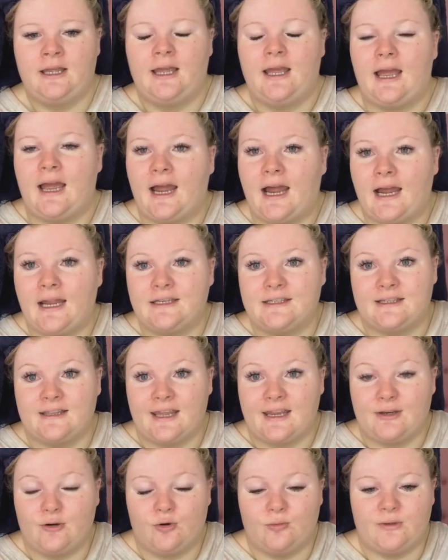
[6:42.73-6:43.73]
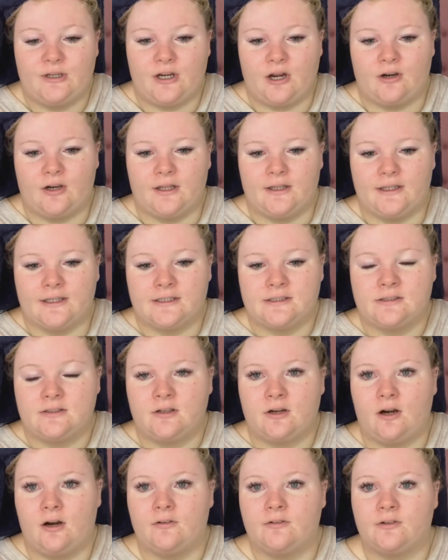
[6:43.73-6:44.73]
And they normally go like this
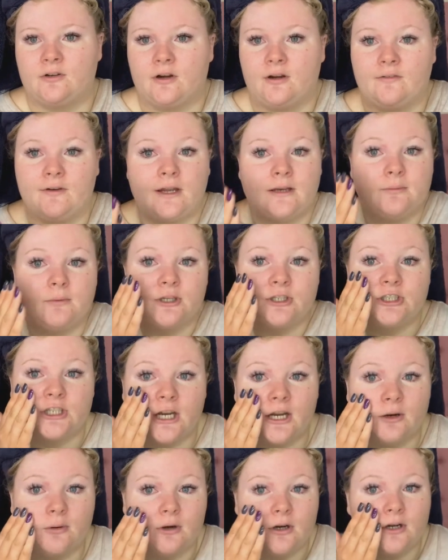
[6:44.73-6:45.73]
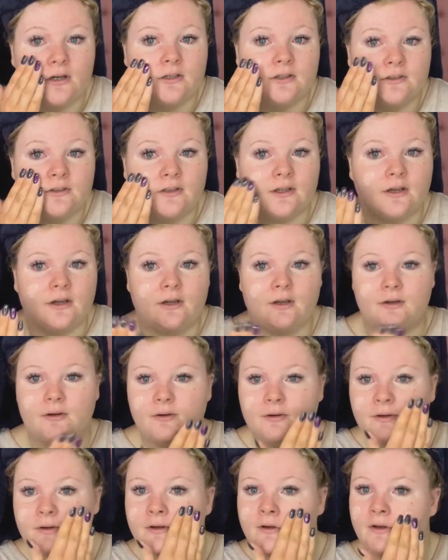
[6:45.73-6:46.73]
after I've had my shower,
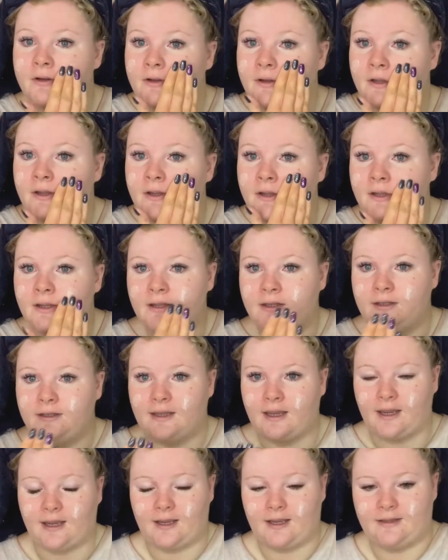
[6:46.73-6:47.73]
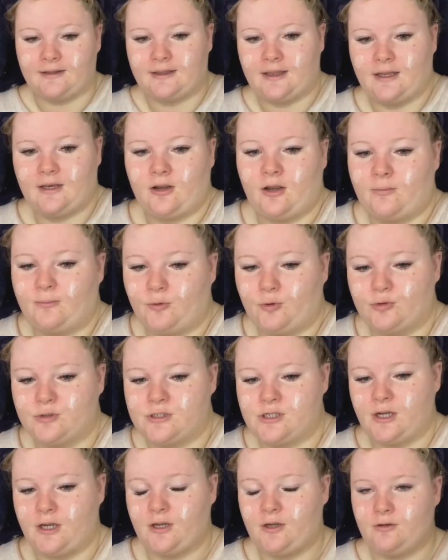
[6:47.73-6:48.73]
so yeah. And then I'm
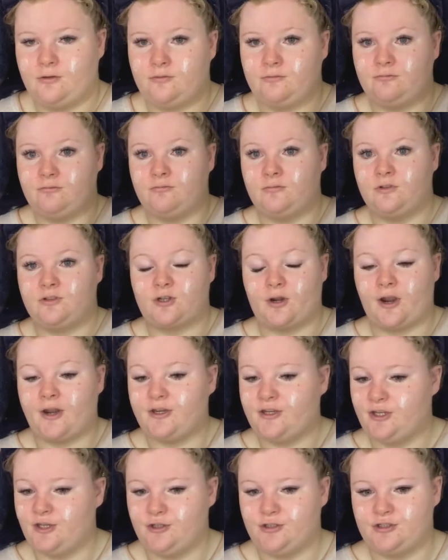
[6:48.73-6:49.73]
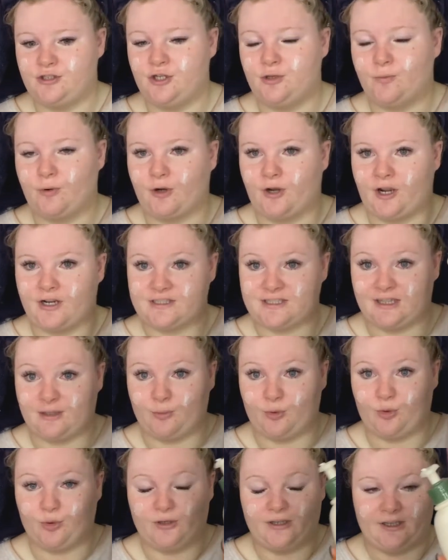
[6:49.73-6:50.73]
also, so I only use two products in the
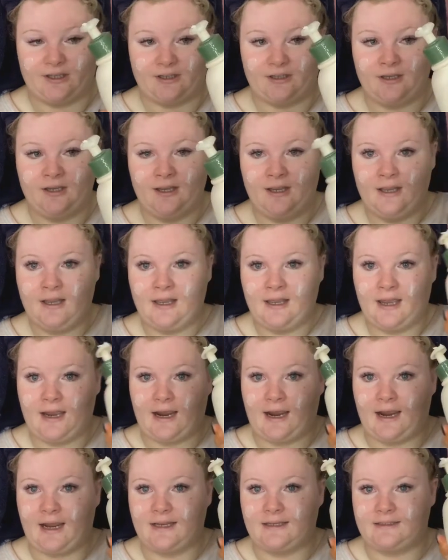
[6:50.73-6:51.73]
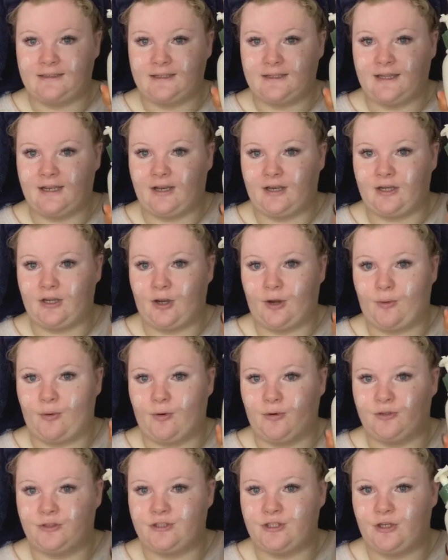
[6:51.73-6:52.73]
morning. And then I go
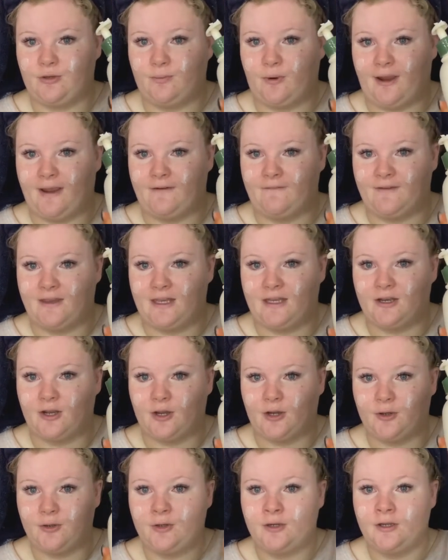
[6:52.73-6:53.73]
on to my Aveeno.